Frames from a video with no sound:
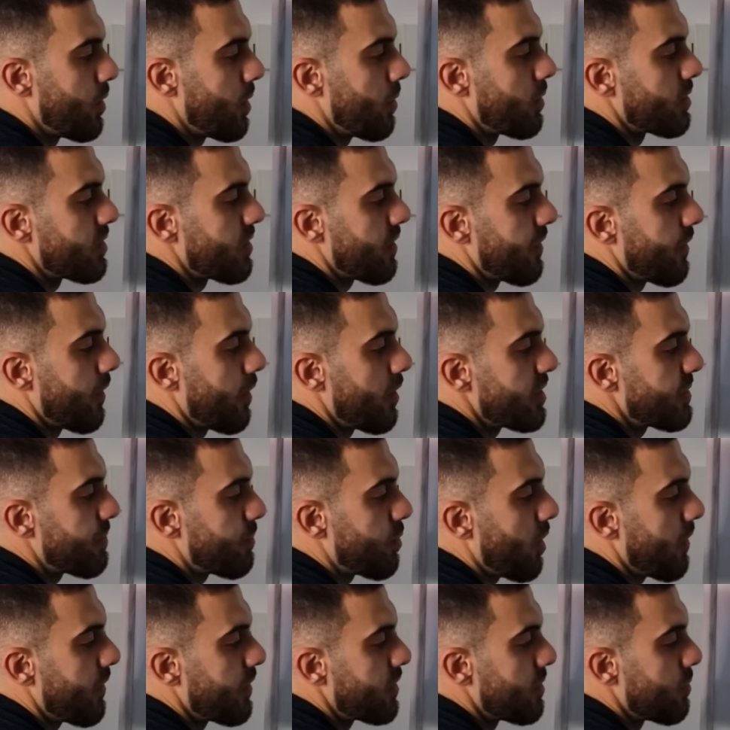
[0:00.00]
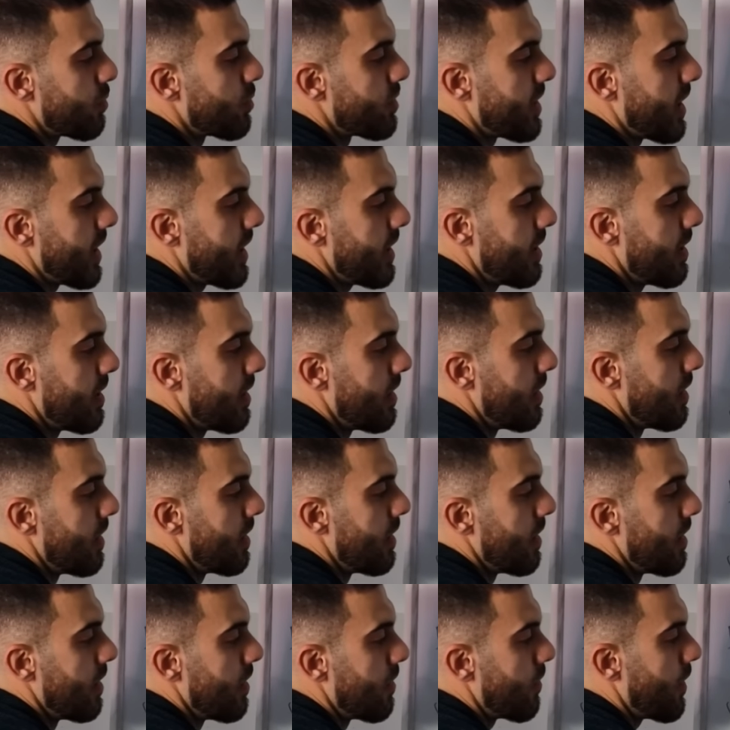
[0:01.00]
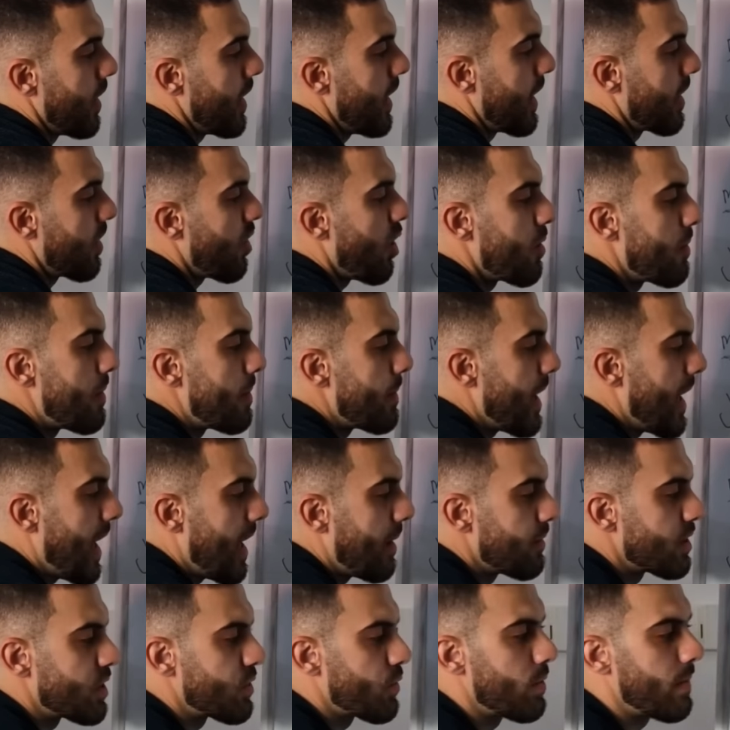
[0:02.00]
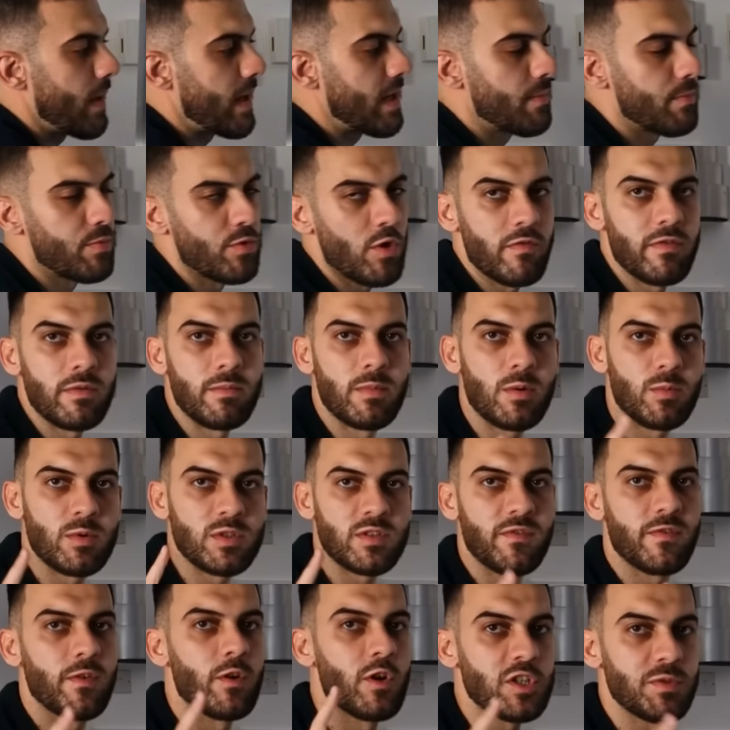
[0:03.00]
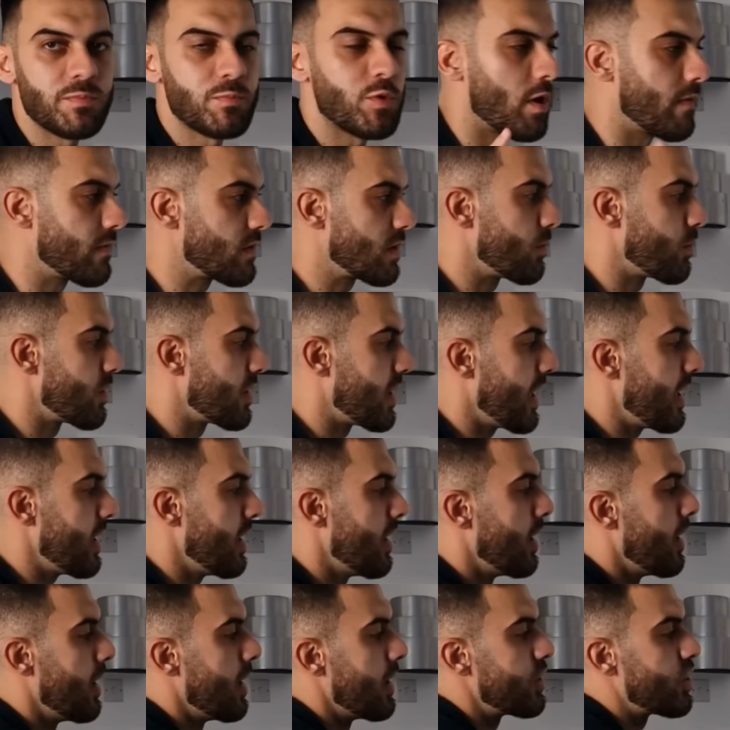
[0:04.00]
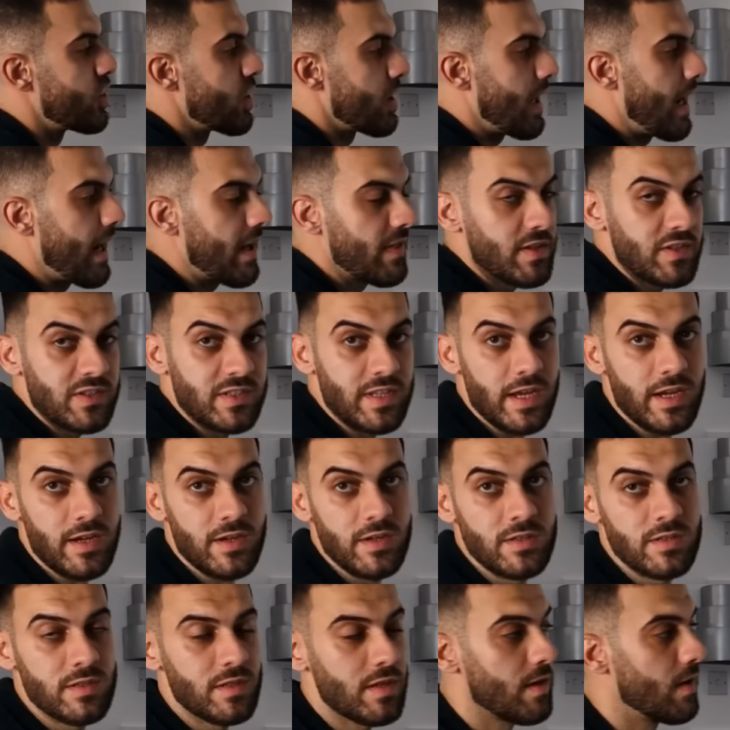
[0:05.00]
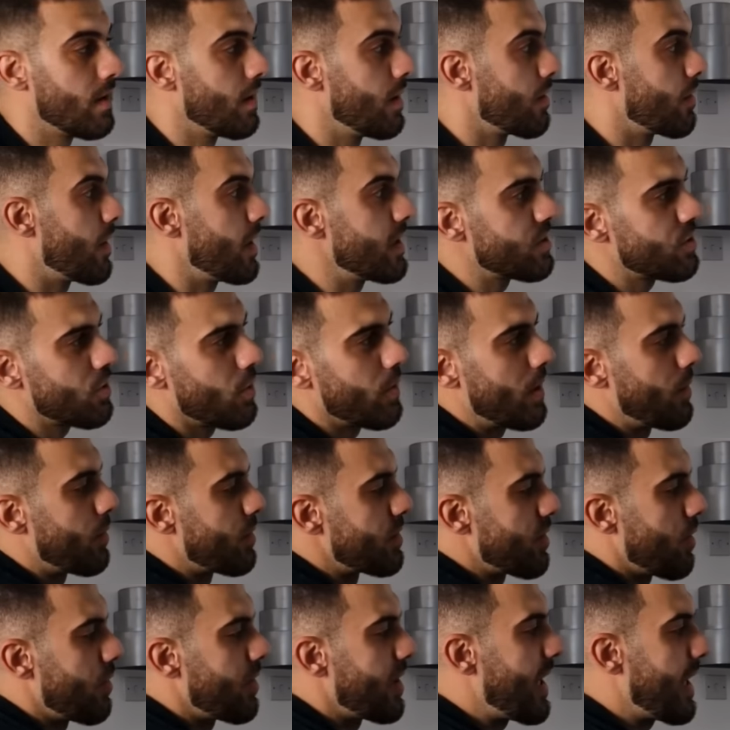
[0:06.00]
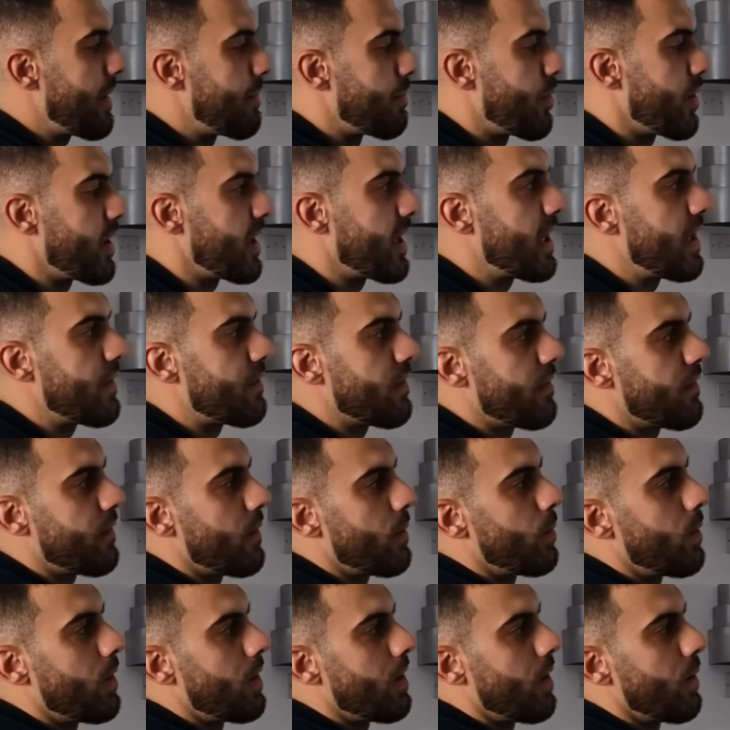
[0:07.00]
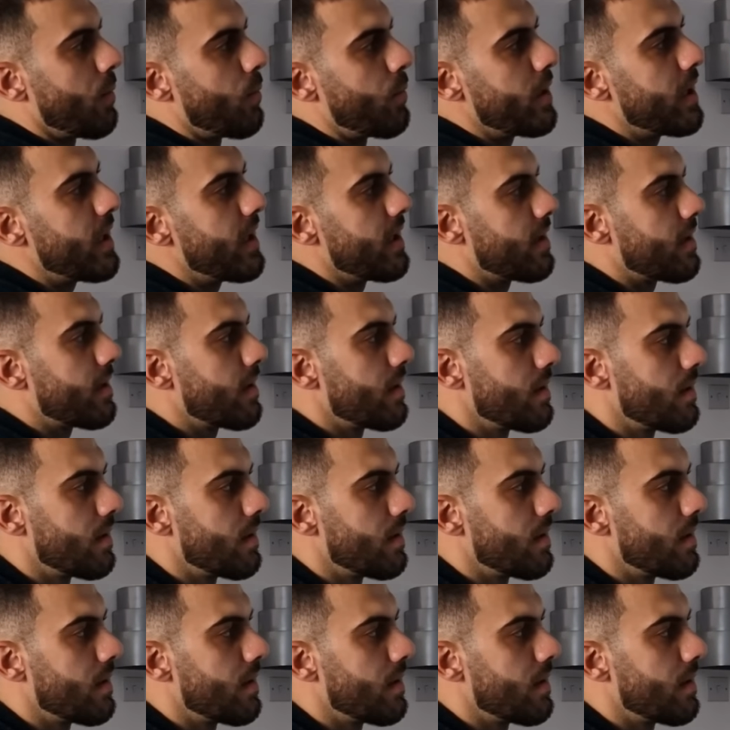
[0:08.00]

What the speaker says: It was the first profitable day, right? I can't remember how much we made in profit, but it was the first profitable day, July the 2nd, right? So it was only like break even for what? A week.